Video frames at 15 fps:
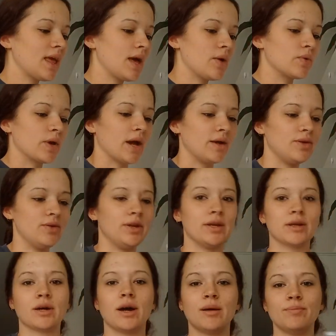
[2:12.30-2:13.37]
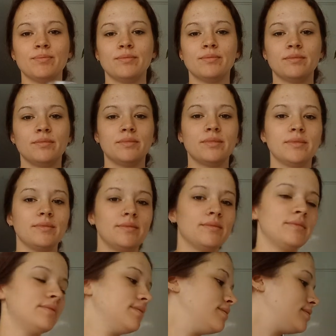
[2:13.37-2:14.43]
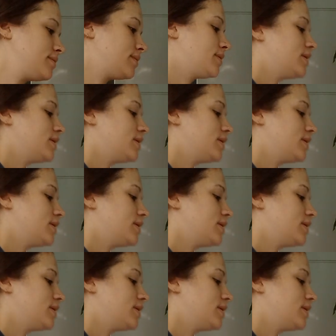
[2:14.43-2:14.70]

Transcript: Okay, you need a cup.